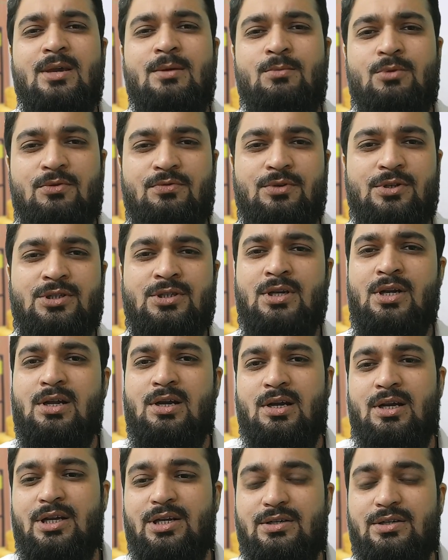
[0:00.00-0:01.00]
professional
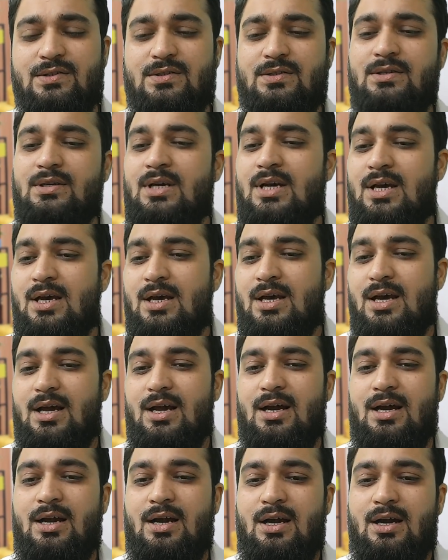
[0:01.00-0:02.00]
colleagues.
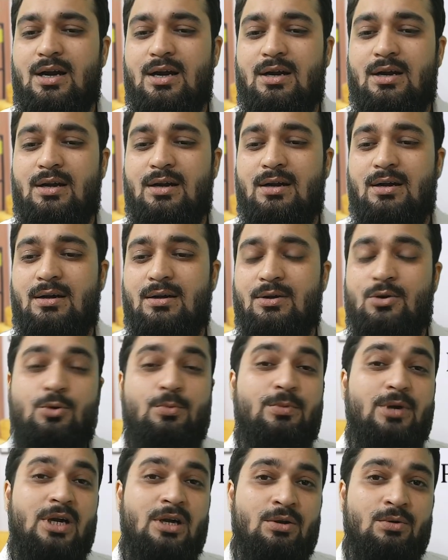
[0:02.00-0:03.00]
And to
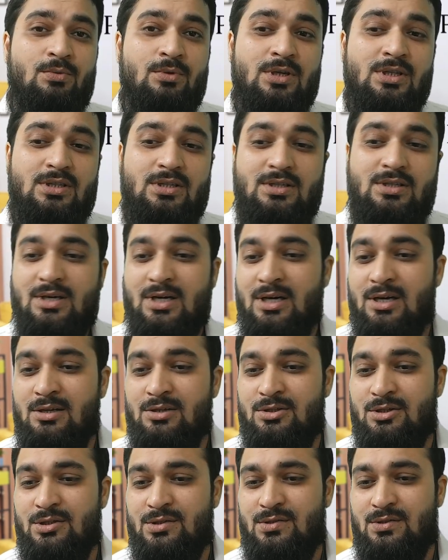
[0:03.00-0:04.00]
begin with, I'll
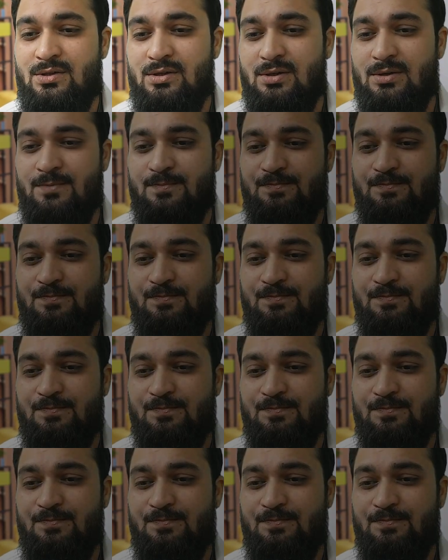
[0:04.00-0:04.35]
just